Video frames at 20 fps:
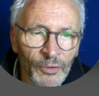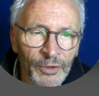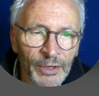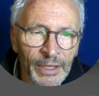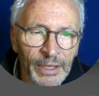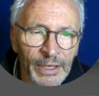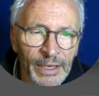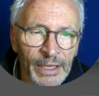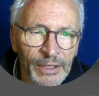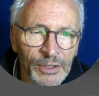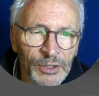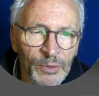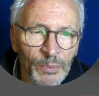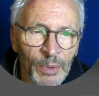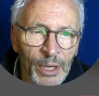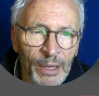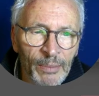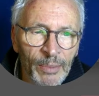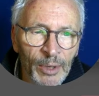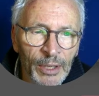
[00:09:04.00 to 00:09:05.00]
it needs to be,
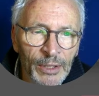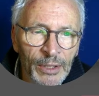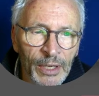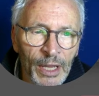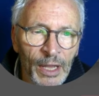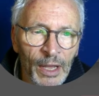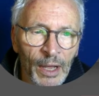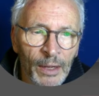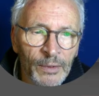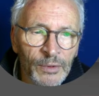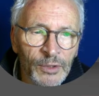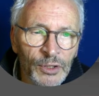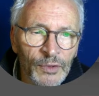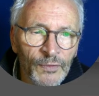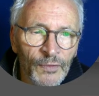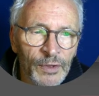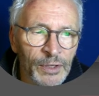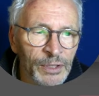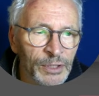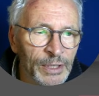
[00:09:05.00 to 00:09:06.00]
but just for
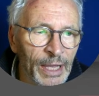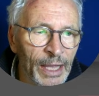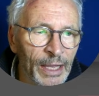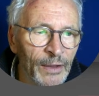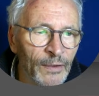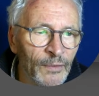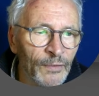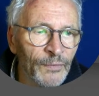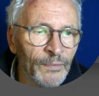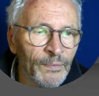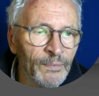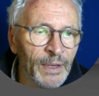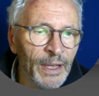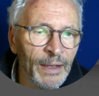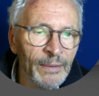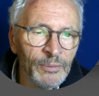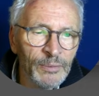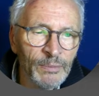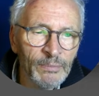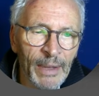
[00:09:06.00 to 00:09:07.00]
the sake of
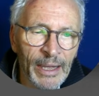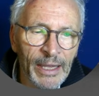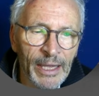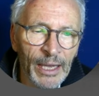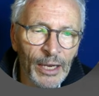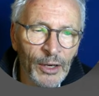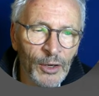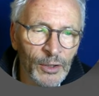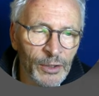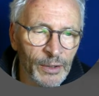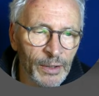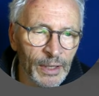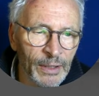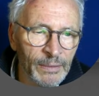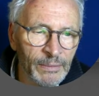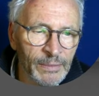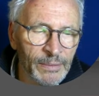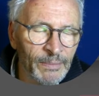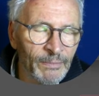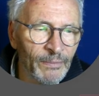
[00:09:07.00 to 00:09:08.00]
making it look
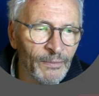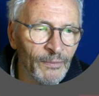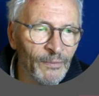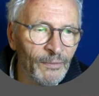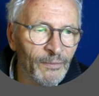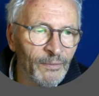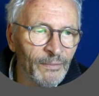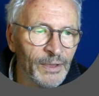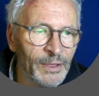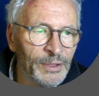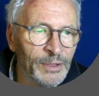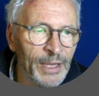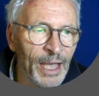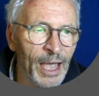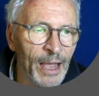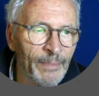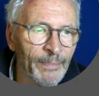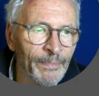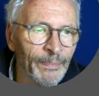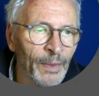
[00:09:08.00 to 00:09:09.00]
the
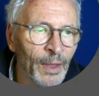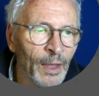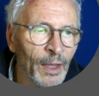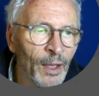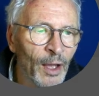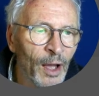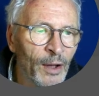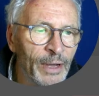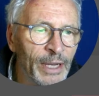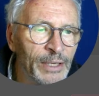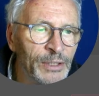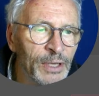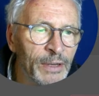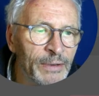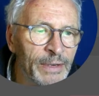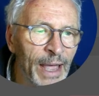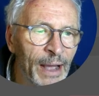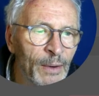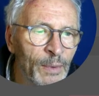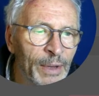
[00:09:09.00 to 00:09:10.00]
same. Okay, so
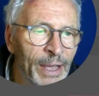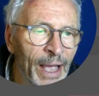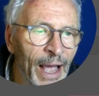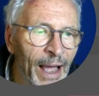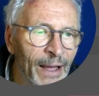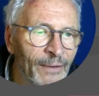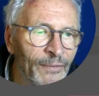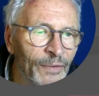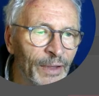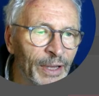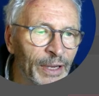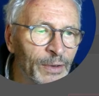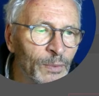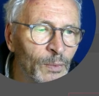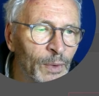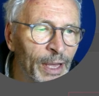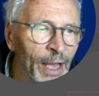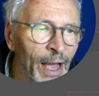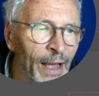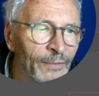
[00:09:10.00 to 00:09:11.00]
now we have it. We
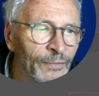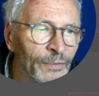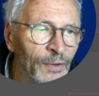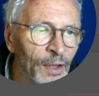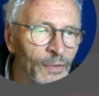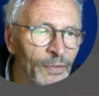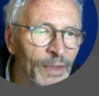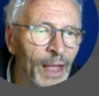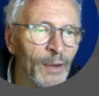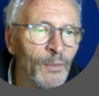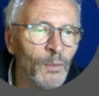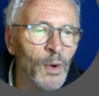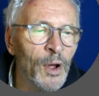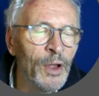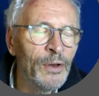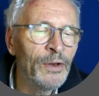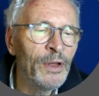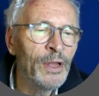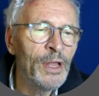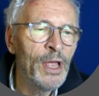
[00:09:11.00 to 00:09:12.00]
have done that
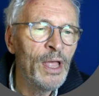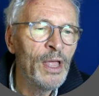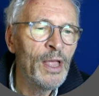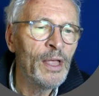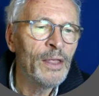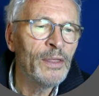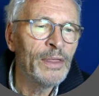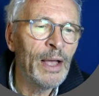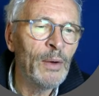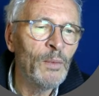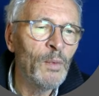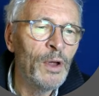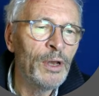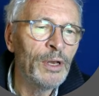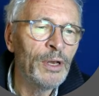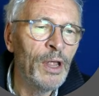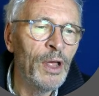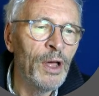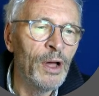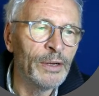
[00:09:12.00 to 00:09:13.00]
one
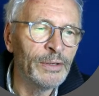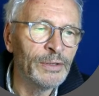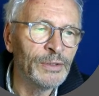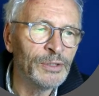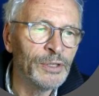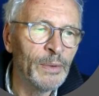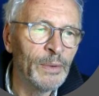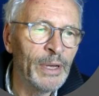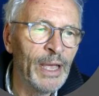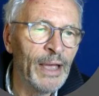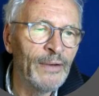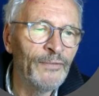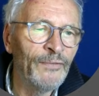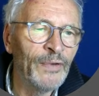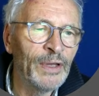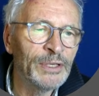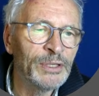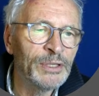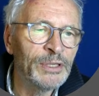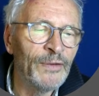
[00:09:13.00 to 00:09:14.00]
line. So we have
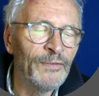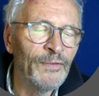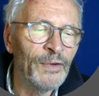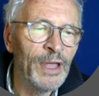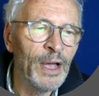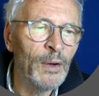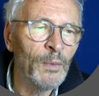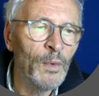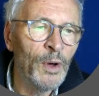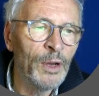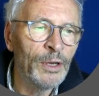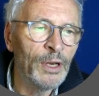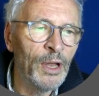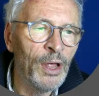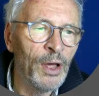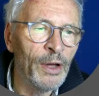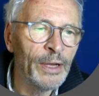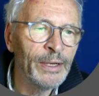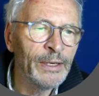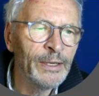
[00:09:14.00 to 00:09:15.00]
fixed it for that one
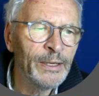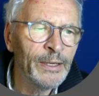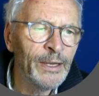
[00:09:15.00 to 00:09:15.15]
line.